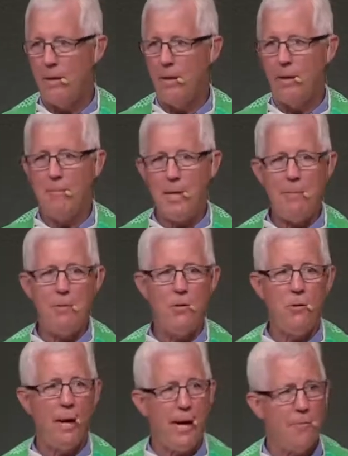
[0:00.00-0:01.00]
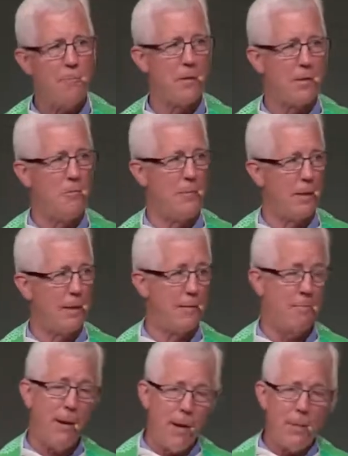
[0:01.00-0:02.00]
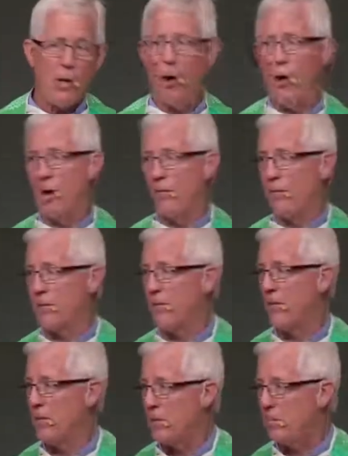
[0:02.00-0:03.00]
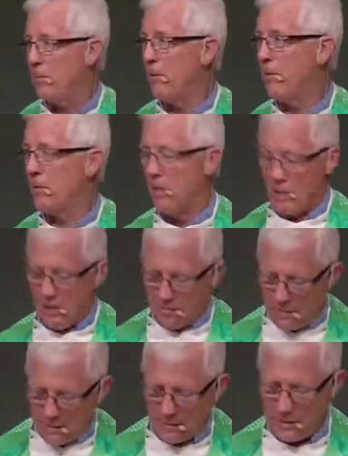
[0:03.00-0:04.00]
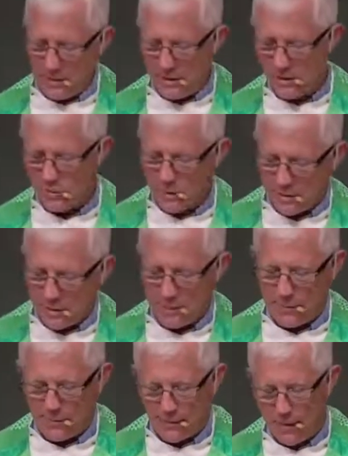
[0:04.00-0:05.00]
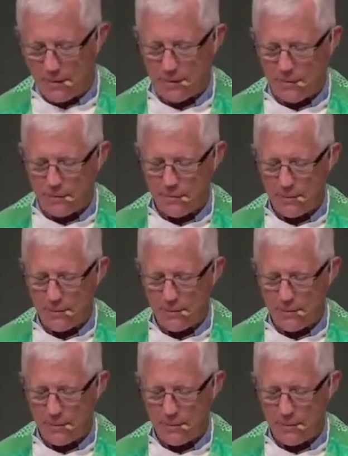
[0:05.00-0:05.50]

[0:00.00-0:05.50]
And maybe you have been humiliated. Probably all of us have experienced humiliation one time or another.